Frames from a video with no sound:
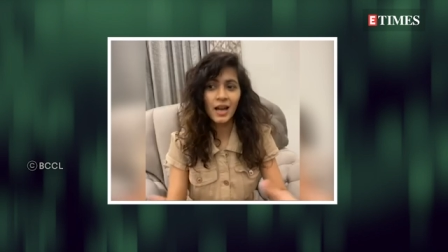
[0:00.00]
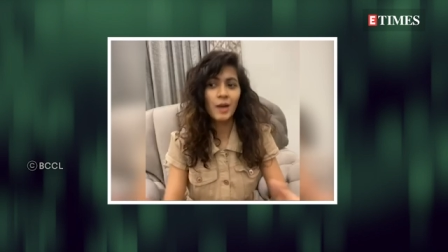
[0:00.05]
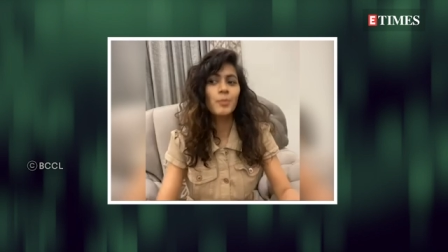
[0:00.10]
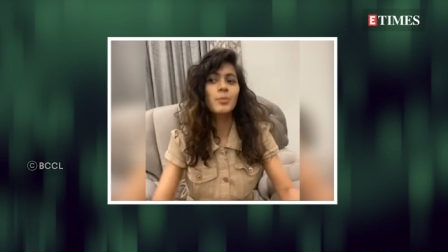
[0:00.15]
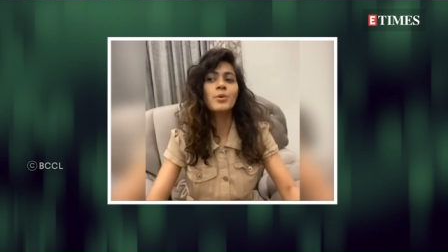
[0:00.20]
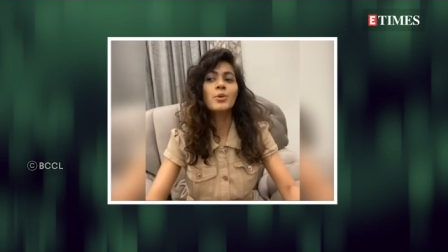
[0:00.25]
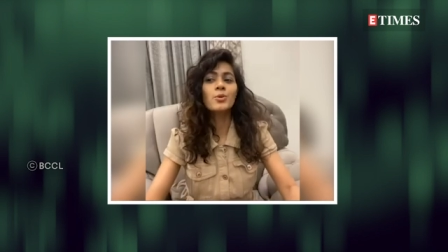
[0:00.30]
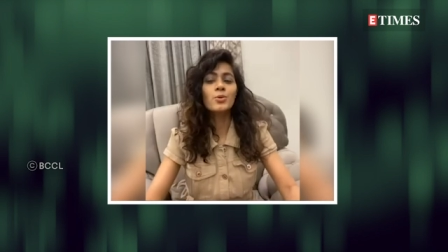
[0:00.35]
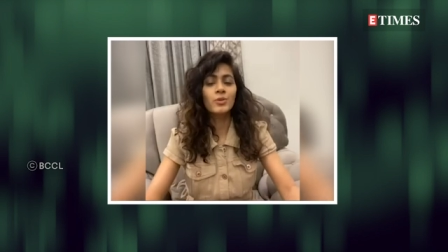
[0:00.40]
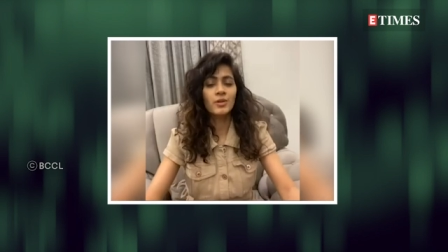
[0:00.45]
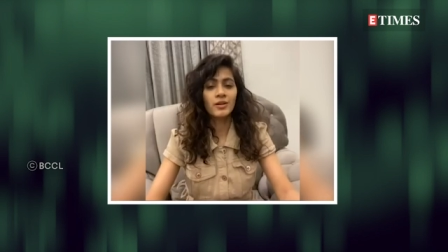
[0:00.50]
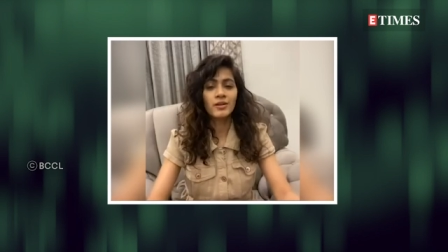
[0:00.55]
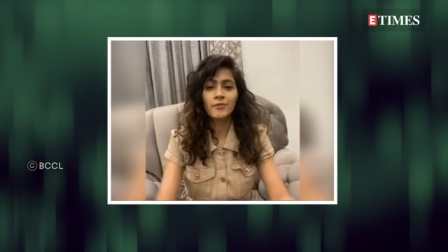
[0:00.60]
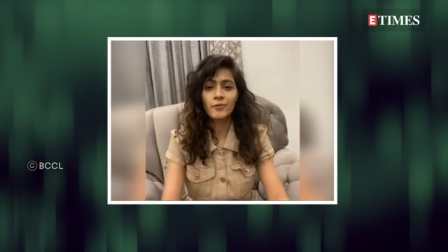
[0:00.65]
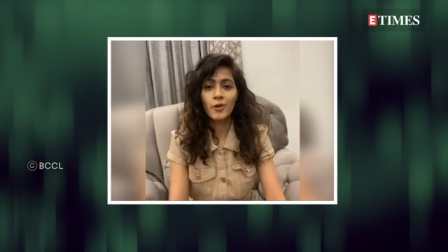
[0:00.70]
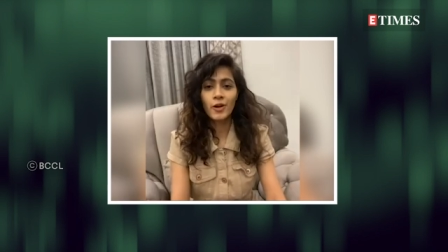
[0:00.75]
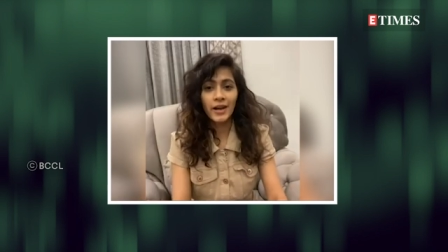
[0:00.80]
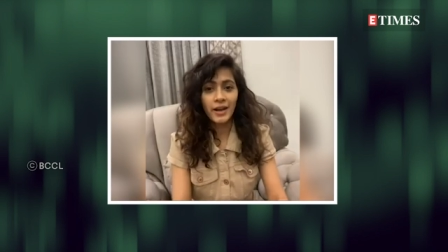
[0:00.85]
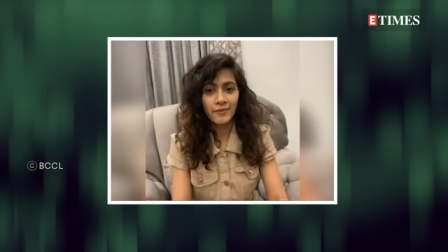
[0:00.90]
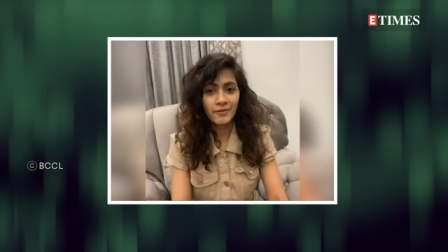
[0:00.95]
thumb rule
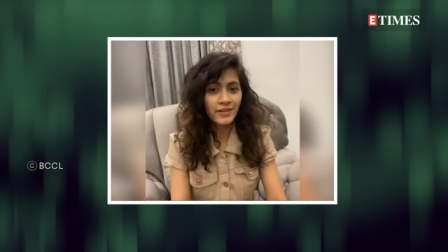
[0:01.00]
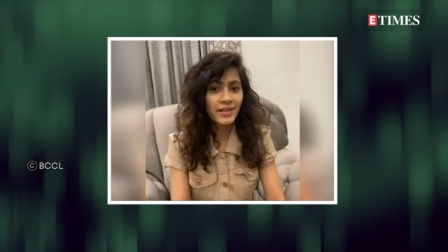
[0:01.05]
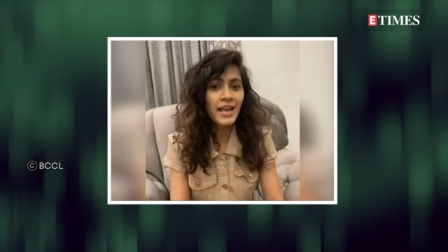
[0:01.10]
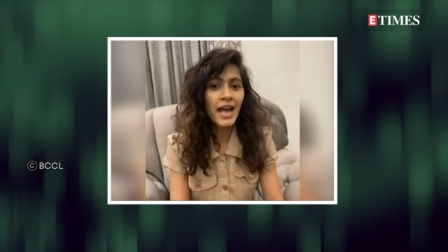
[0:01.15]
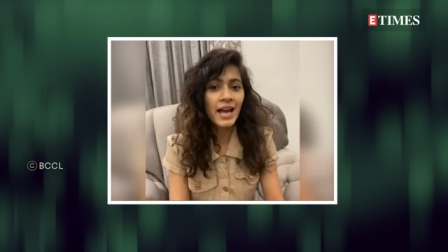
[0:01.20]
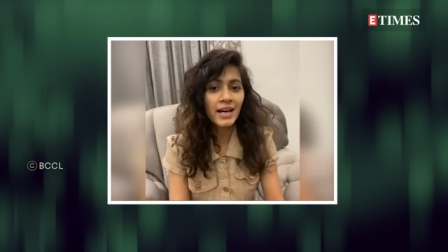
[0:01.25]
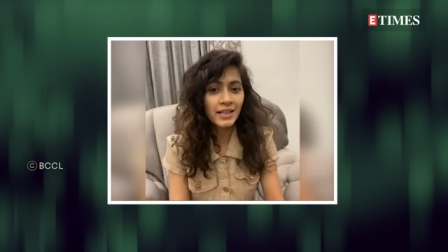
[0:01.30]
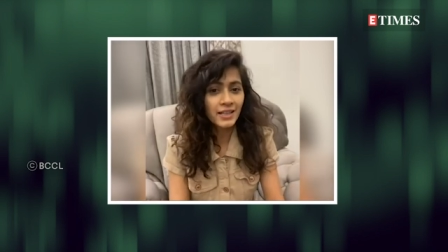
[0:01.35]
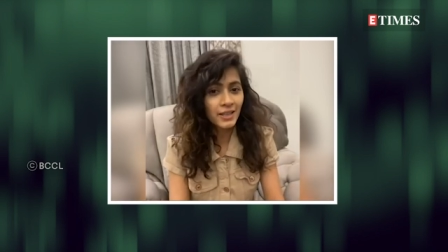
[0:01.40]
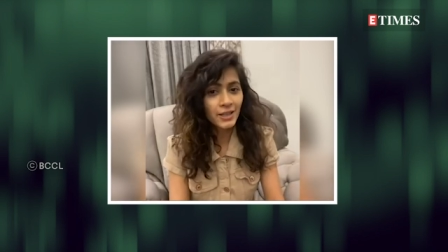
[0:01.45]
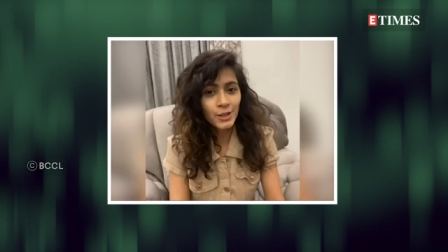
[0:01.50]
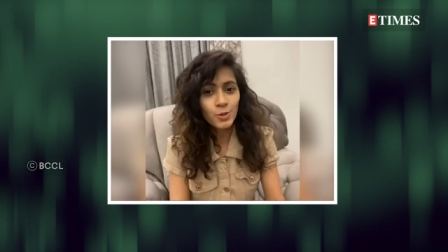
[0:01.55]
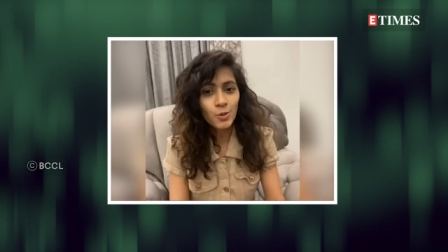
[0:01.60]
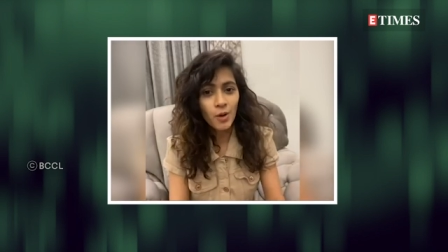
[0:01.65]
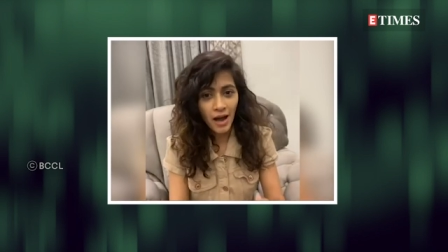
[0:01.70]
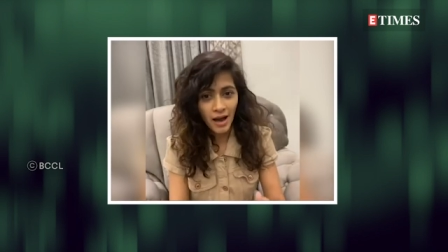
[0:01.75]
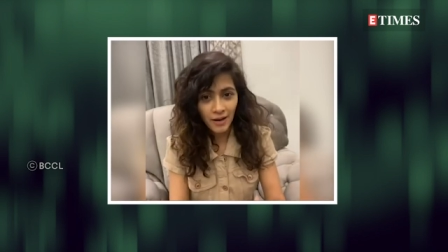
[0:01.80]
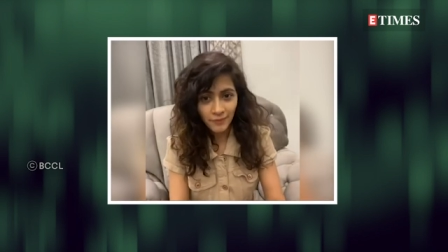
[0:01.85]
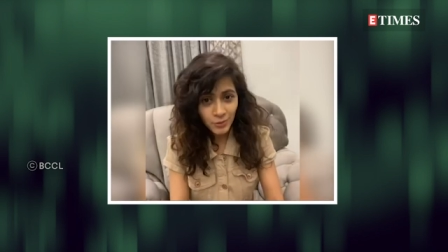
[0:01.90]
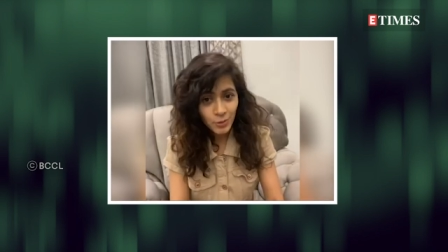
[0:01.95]
for every actor, you
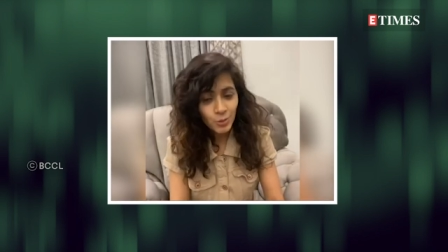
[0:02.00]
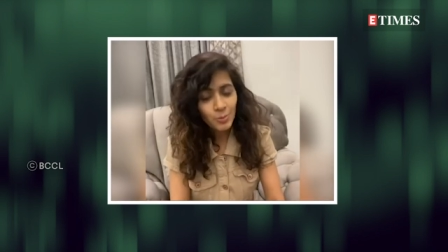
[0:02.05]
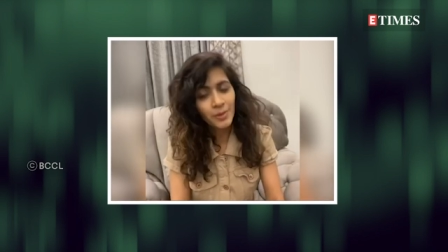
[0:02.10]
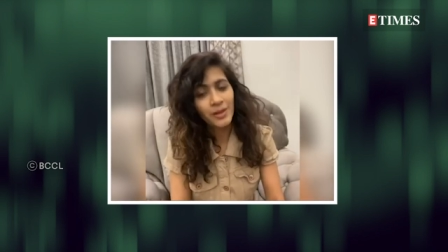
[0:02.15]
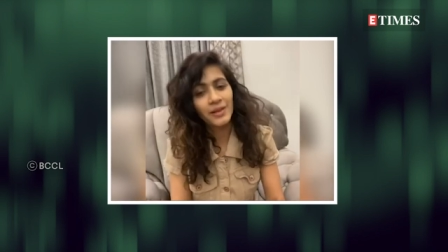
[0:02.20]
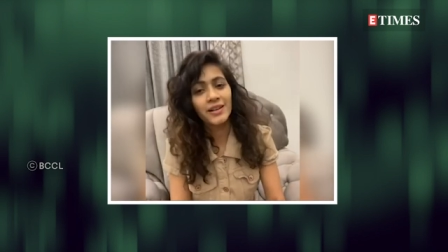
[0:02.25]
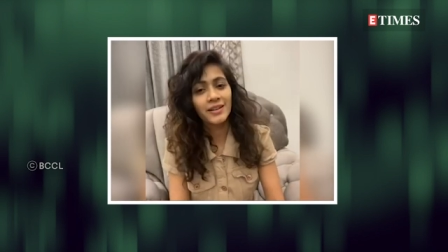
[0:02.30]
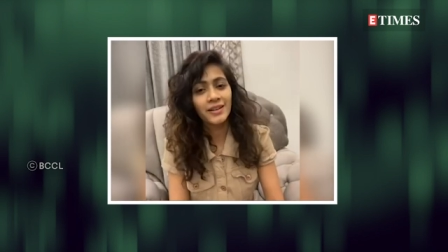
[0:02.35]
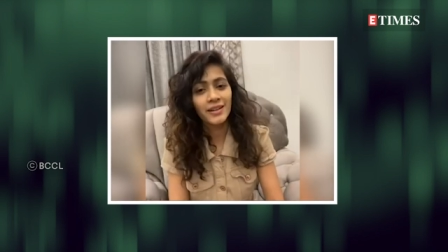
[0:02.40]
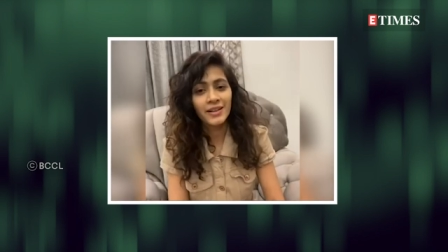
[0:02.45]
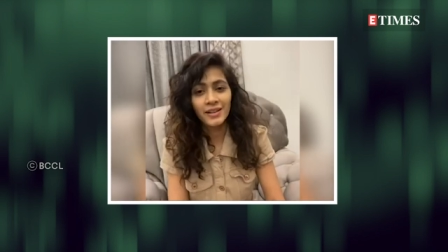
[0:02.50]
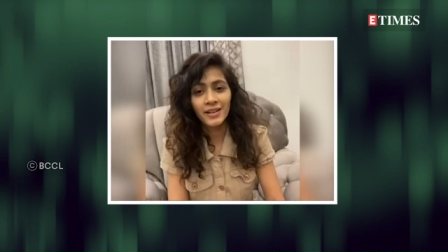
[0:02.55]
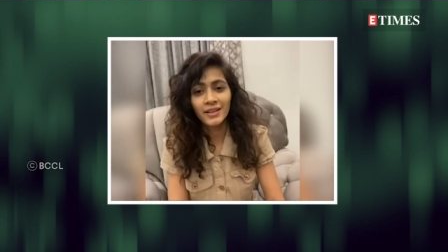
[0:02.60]
have to meditate.